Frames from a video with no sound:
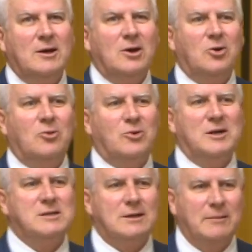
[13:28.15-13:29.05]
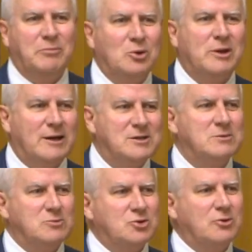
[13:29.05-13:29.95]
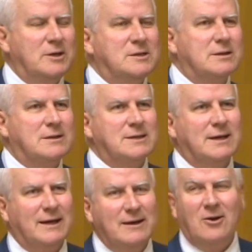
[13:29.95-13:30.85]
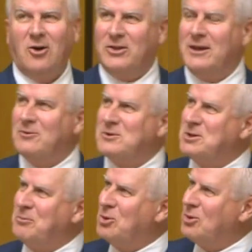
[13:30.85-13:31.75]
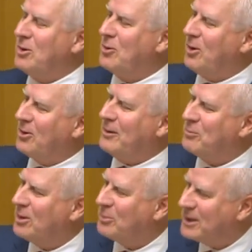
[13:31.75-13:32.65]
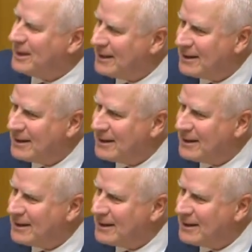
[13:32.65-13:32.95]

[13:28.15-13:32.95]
who recently bulldozed some trees at I think it was her Port Macquarie property.